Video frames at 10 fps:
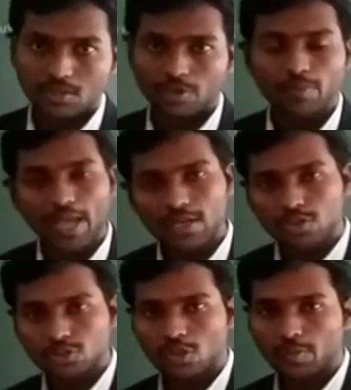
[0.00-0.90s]
For
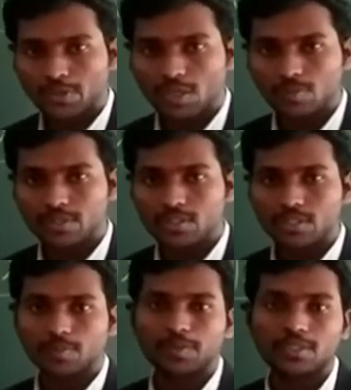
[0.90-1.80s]
macroscopic objects,
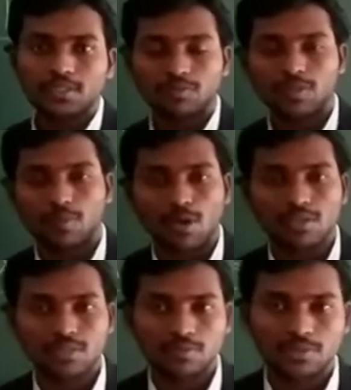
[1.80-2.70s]
that means if the
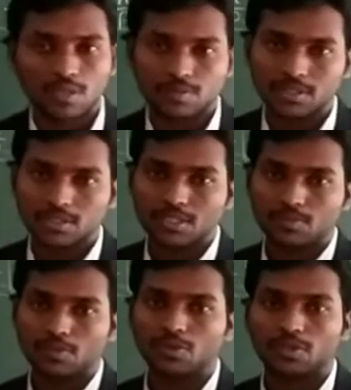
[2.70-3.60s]
mass of the object is
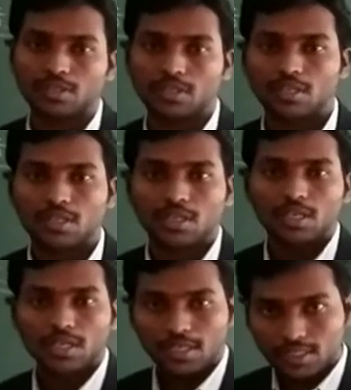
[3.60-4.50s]
more,
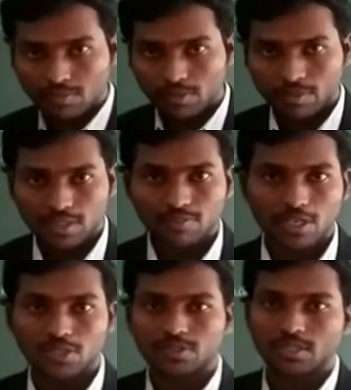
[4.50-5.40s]
its wavelength
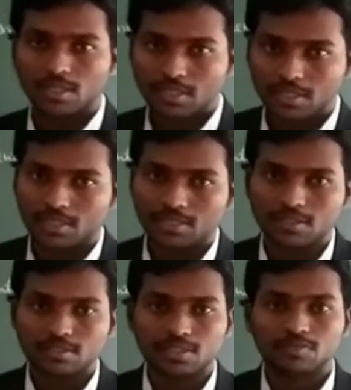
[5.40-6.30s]
values are
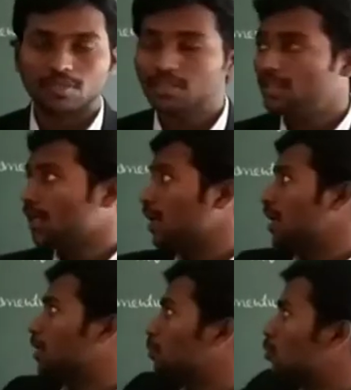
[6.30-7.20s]
decreases. That's why
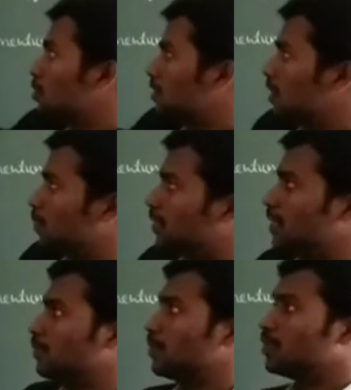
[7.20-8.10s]
it mostly
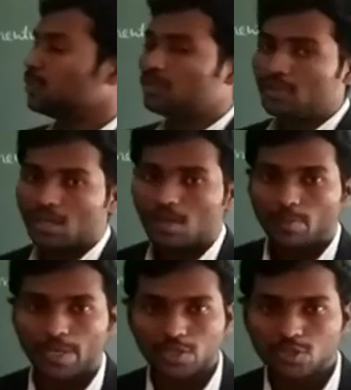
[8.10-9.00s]
applicable to
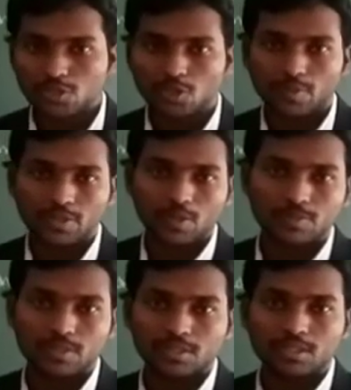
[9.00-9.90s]
microscopic
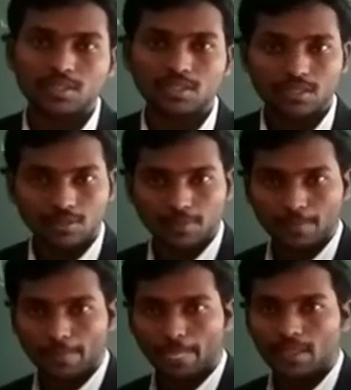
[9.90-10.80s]
objects are
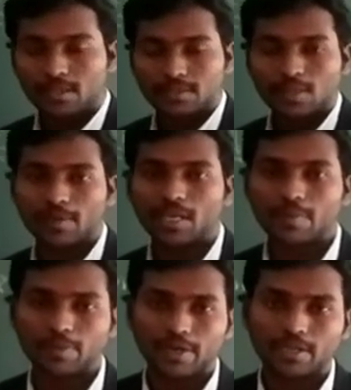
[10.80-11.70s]

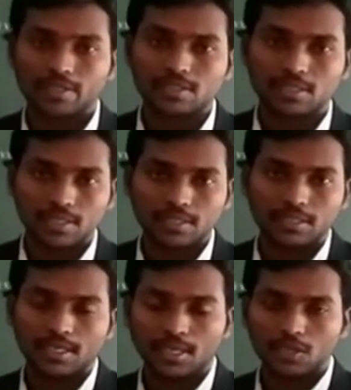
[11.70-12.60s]
subatomic particles like
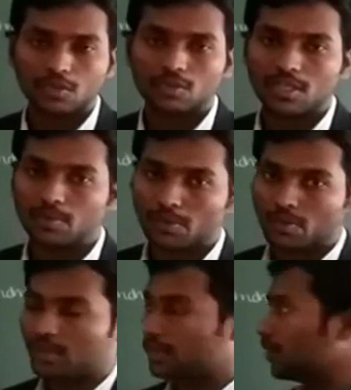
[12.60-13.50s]
electron and
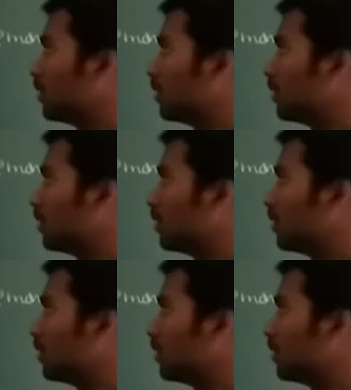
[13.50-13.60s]
proton.